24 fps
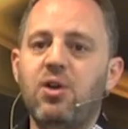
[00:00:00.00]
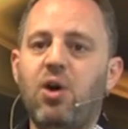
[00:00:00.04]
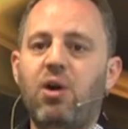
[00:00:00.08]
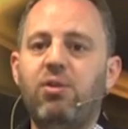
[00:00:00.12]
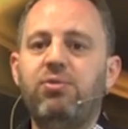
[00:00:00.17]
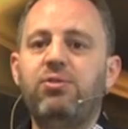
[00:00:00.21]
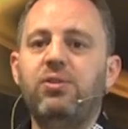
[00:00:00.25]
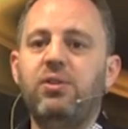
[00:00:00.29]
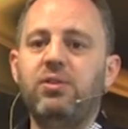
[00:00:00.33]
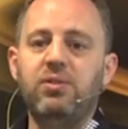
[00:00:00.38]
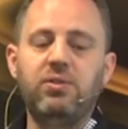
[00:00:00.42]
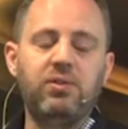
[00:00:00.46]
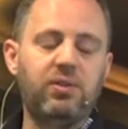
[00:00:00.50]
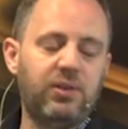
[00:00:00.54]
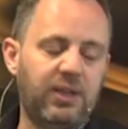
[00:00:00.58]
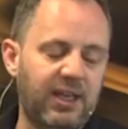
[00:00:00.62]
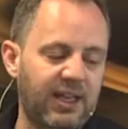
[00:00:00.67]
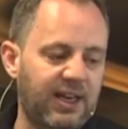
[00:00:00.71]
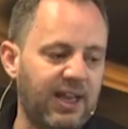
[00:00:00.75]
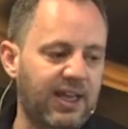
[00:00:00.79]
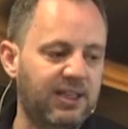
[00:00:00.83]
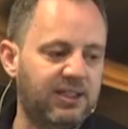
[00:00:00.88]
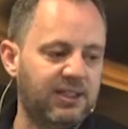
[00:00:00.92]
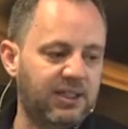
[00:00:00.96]
off and
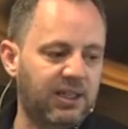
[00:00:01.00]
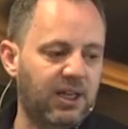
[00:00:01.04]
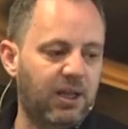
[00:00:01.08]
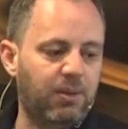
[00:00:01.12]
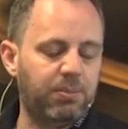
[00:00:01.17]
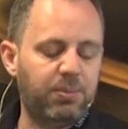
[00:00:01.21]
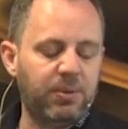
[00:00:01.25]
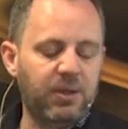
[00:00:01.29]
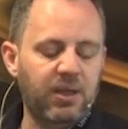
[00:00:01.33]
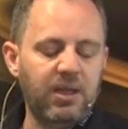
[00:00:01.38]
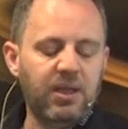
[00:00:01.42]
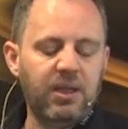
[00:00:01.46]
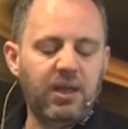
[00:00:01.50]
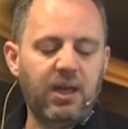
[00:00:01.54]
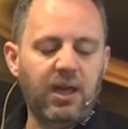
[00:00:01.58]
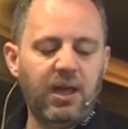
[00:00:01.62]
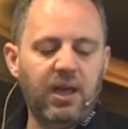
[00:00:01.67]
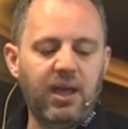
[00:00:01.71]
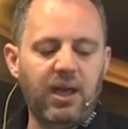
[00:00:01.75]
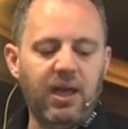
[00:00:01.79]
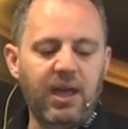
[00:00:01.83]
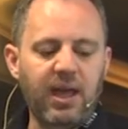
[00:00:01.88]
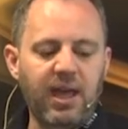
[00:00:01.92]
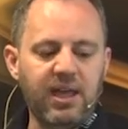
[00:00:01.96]
connected up
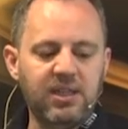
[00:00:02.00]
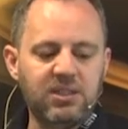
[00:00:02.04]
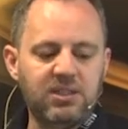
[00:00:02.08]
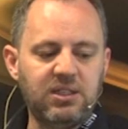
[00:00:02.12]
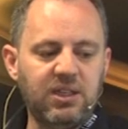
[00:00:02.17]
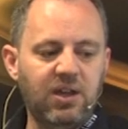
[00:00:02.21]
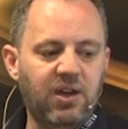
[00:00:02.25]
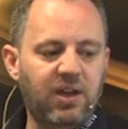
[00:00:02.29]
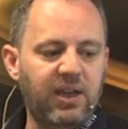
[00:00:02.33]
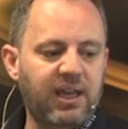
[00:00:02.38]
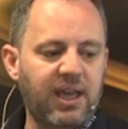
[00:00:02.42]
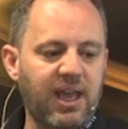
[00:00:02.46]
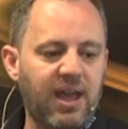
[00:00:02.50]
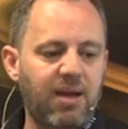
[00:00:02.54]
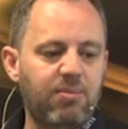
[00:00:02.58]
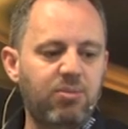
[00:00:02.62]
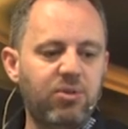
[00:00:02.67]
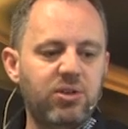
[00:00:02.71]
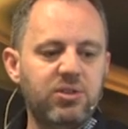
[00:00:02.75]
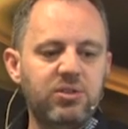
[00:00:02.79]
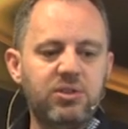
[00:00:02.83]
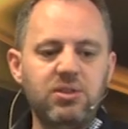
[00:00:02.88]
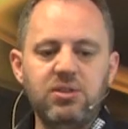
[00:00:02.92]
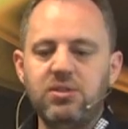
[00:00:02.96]
SDI
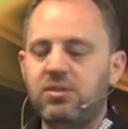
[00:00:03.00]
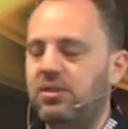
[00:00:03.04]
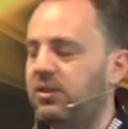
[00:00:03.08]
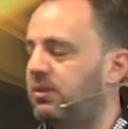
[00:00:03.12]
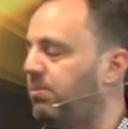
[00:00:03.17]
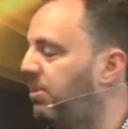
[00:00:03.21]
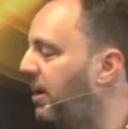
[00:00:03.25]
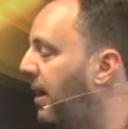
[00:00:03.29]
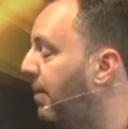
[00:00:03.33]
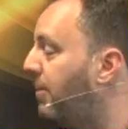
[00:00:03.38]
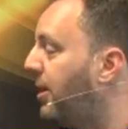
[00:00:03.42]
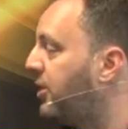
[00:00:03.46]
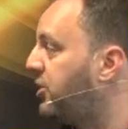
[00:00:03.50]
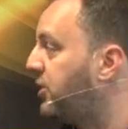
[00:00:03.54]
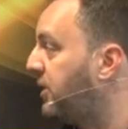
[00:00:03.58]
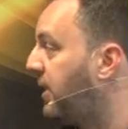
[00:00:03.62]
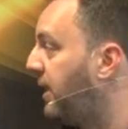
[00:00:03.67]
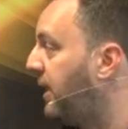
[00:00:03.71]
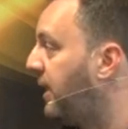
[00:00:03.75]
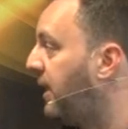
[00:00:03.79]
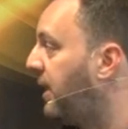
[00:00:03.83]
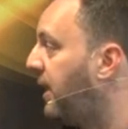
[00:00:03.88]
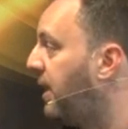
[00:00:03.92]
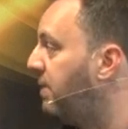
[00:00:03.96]
cameras using the Blackmagic
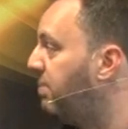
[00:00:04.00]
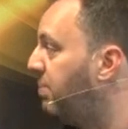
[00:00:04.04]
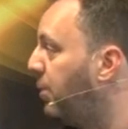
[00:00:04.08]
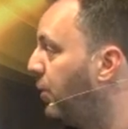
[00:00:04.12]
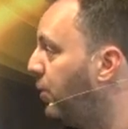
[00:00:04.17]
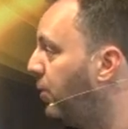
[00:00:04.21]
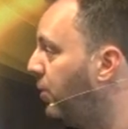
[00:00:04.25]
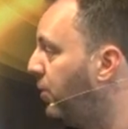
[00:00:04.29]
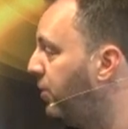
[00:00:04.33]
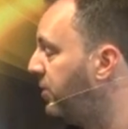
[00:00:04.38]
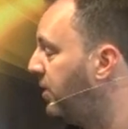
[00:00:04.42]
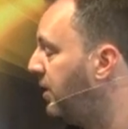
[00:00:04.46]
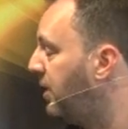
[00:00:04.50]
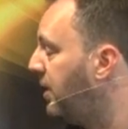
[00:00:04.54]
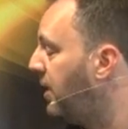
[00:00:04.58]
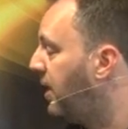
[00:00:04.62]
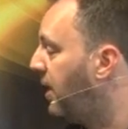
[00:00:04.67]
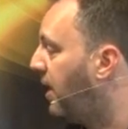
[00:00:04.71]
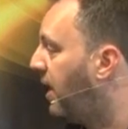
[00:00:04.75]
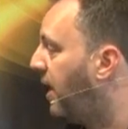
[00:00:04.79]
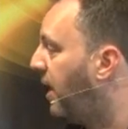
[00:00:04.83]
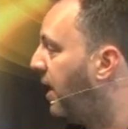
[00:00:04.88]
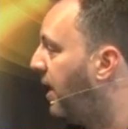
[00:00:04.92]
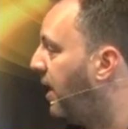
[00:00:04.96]
8K board
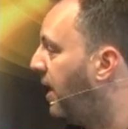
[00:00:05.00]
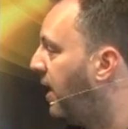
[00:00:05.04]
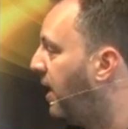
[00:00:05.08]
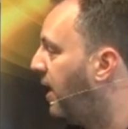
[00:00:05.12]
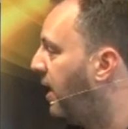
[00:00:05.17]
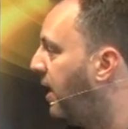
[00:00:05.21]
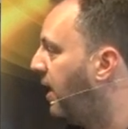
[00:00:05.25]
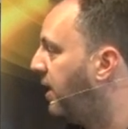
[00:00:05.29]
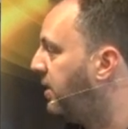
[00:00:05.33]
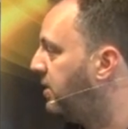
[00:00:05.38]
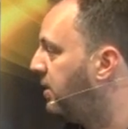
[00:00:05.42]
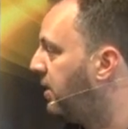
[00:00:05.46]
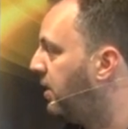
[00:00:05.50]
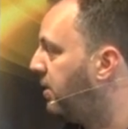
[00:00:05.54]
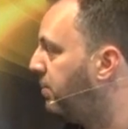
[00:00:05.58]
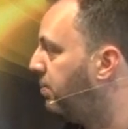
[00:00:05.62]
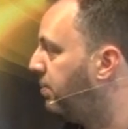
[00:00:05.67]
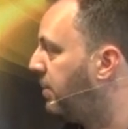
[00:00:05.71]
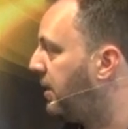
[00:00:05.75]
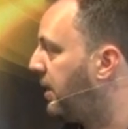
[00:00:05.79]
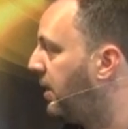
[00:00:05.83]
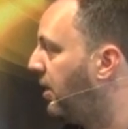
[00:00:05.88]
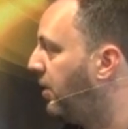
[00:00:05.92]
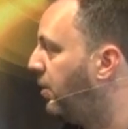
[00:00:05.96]

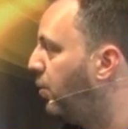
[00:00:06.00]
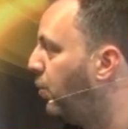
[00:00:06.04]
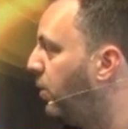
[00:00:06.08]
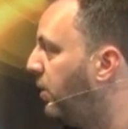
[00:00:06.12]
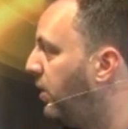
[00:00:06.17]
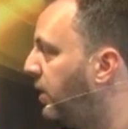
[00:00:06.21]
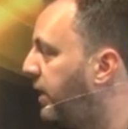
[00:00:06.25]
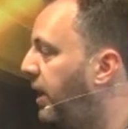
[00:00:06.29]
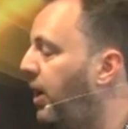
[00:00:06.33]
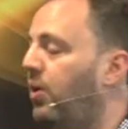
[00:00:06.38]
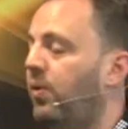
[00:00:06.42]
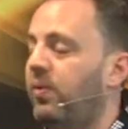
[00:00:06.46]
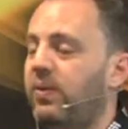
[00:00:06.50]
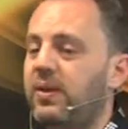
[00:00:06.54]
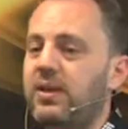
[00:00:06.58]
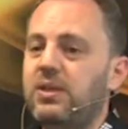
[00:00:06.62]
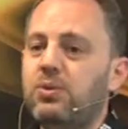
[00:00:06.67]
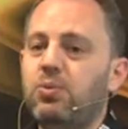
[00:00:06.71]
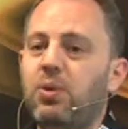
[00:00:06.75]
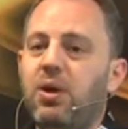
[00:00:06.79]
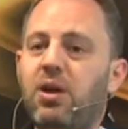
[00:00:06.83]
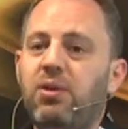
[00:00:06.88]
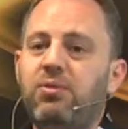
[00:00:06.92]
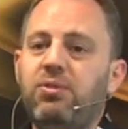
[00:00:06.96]
and begun working on
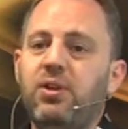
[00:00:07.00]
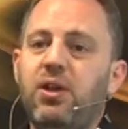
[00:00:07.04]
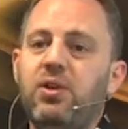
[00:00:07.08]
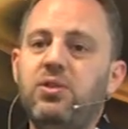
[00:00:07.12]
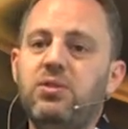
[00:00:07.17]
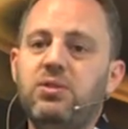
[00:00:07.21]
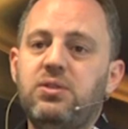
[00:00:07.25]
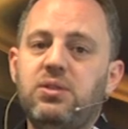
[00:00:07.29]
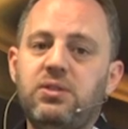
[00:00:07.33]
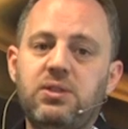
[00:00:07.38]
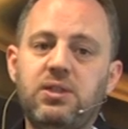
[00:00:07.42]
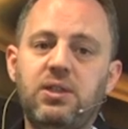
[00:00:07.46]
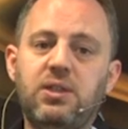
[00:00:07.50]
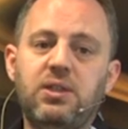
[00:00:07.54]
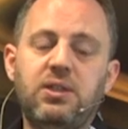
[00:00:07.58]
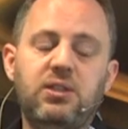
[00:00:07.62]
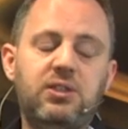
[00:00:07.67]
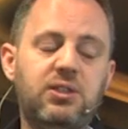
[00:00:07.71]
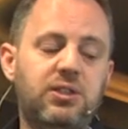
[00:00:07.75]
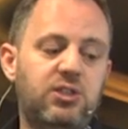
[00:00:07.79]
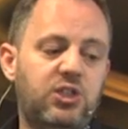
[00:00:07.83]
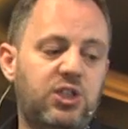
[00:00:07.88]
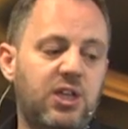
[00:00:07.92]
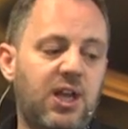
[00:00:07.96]
these workflows to
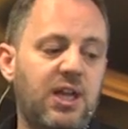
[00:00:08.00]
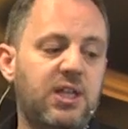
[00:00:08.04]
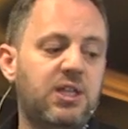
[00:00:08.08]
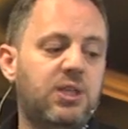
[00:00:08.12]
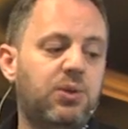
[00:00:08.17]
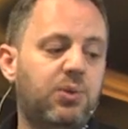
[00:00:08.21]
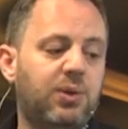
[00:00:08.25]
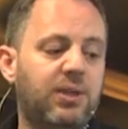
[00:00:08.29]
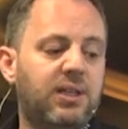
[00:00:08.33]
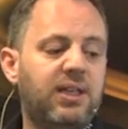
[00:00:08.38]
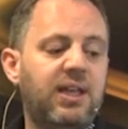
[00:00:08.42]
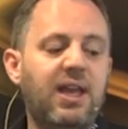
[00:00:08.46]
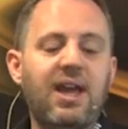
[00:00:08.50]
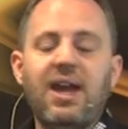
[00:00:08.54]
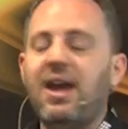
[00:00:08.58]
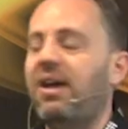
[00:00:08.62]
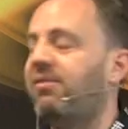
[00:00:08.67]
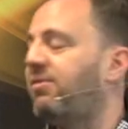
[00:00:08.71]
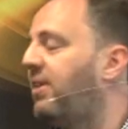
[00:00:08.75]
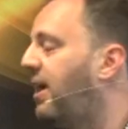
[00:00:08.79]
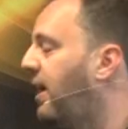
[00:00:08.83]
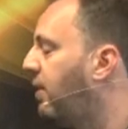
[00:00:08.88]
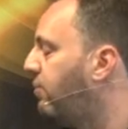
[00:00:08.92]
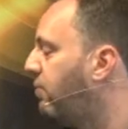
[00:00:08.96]
genuinely
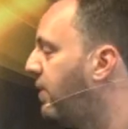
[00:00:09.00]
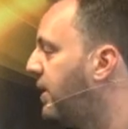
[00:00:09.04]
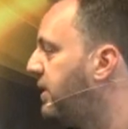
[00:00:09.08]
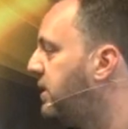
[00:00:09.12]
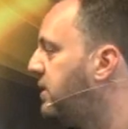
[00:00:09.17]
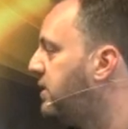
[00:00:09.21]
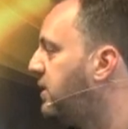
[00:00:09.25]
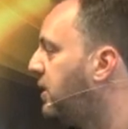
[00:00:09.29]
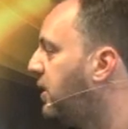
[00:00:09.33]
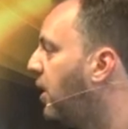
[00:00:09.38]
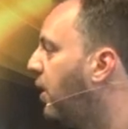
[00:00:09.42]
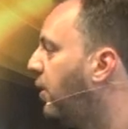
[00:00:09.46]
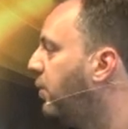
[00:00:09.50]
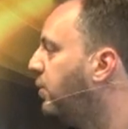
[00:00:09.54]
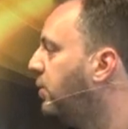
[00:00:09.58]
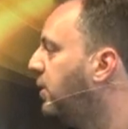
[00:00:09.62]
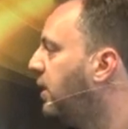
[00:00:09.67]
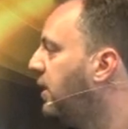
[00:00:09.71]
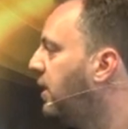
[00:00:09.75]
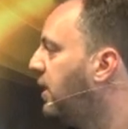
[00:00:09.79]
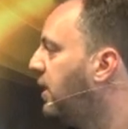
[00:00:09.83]
have that ready to go.